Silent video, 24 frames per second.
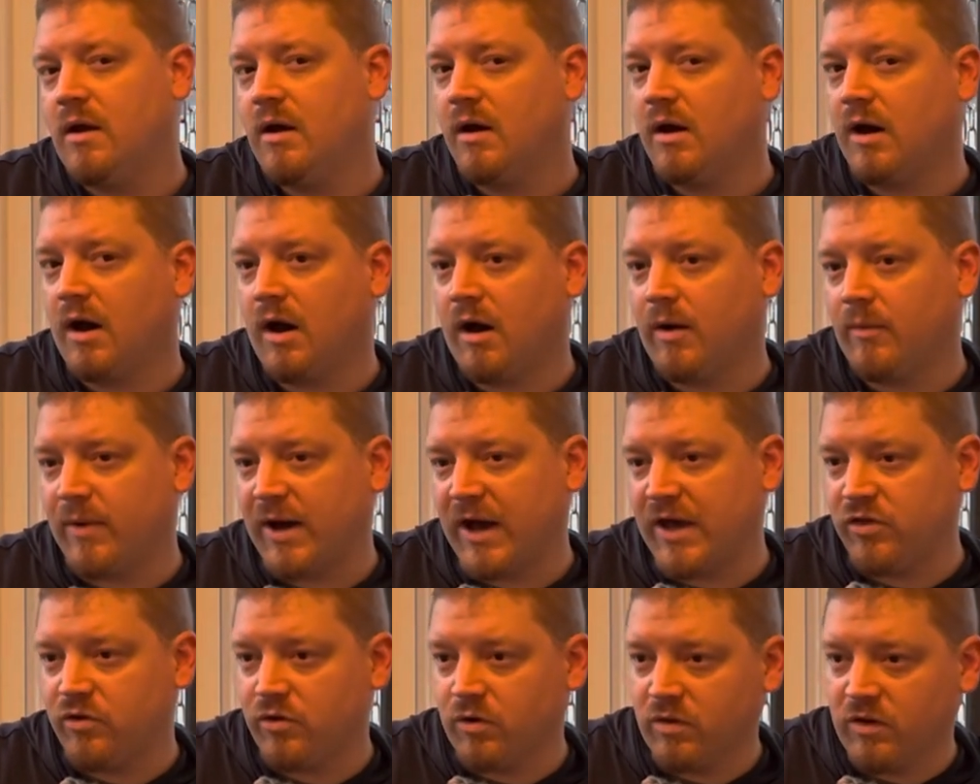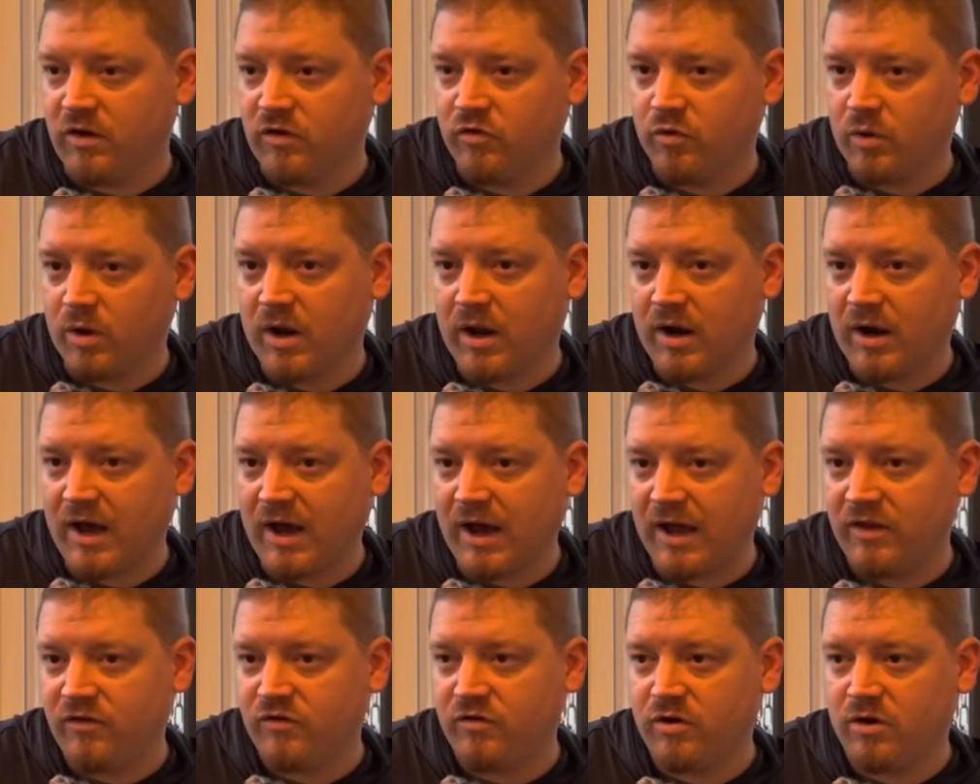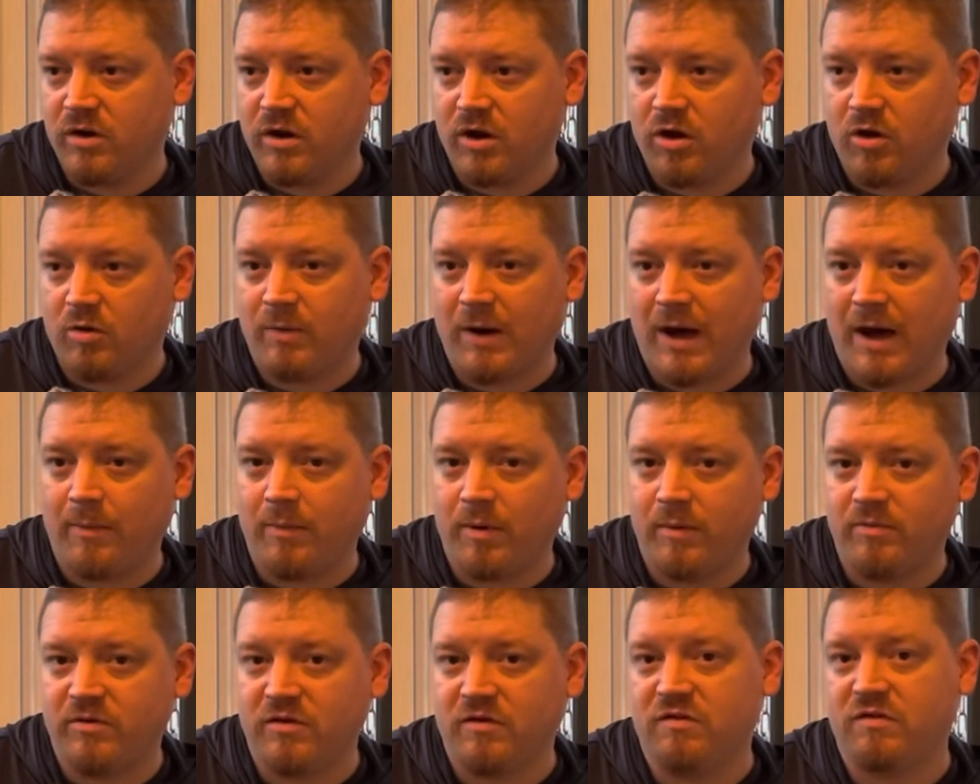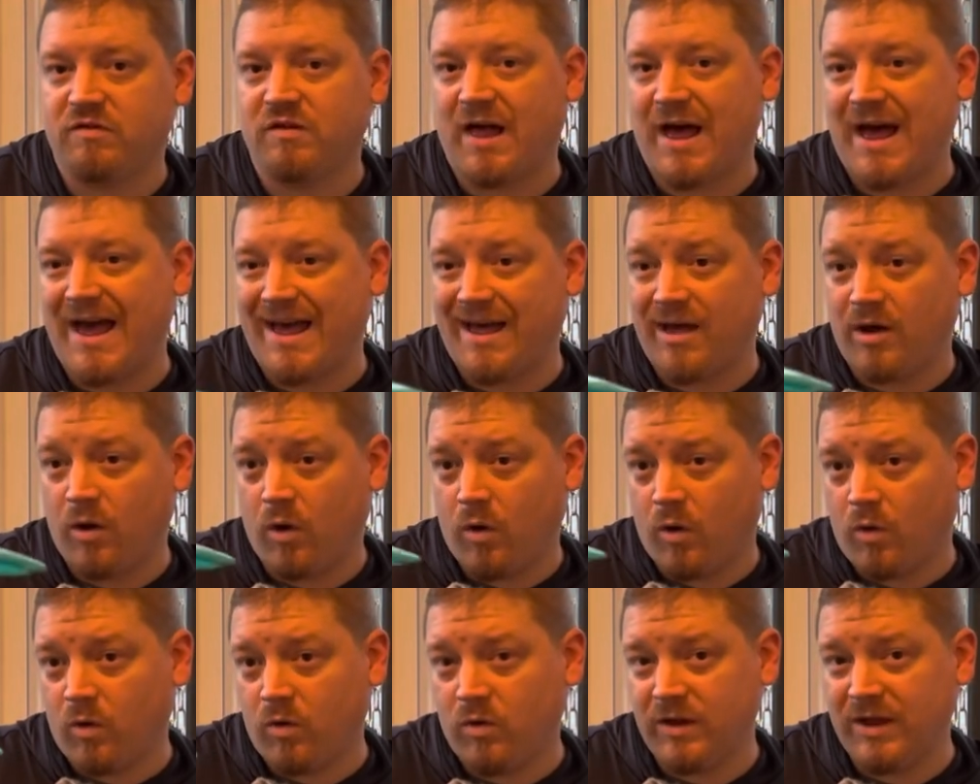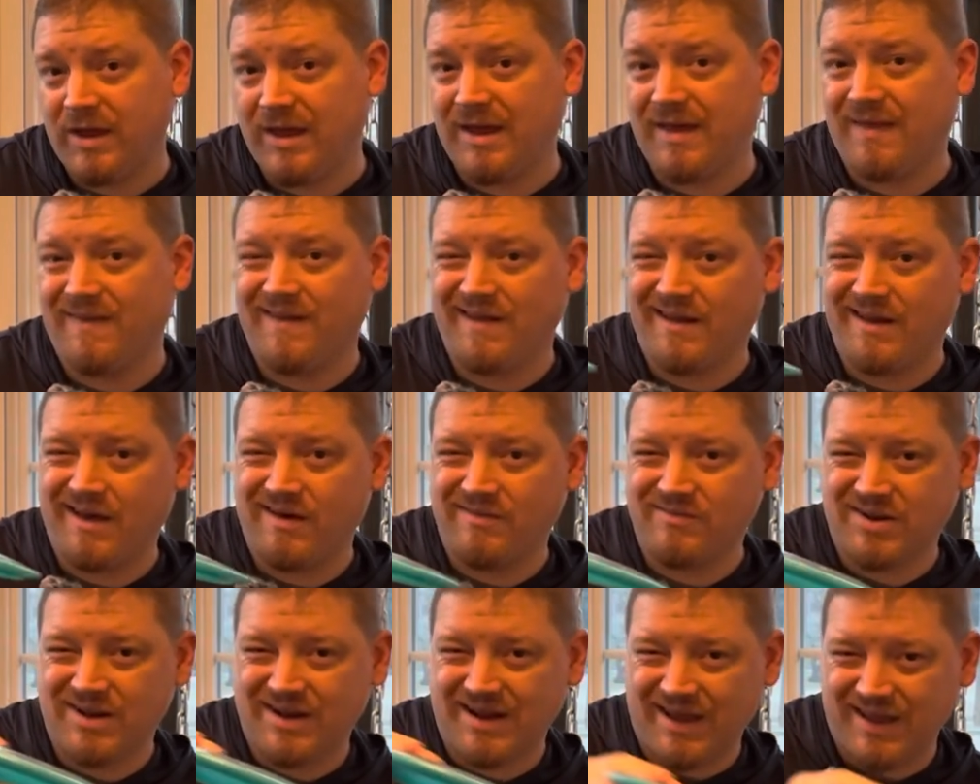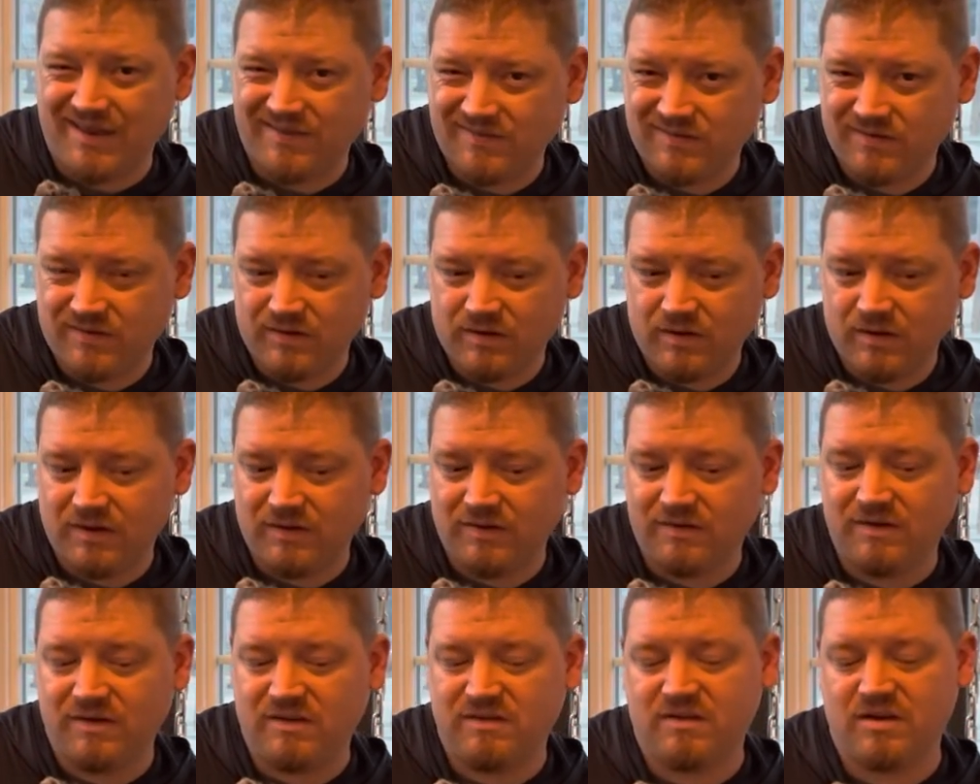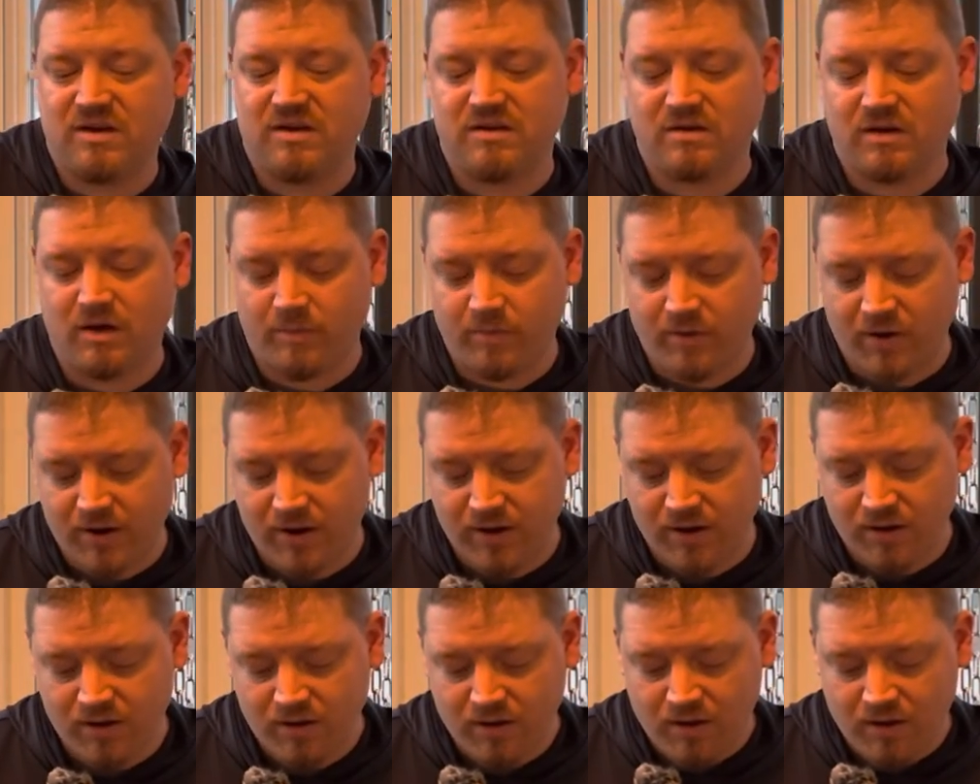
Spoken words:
I throw this one on hyzer, it'll pop up to flat, hold it, and then have a nice consistent dump on it.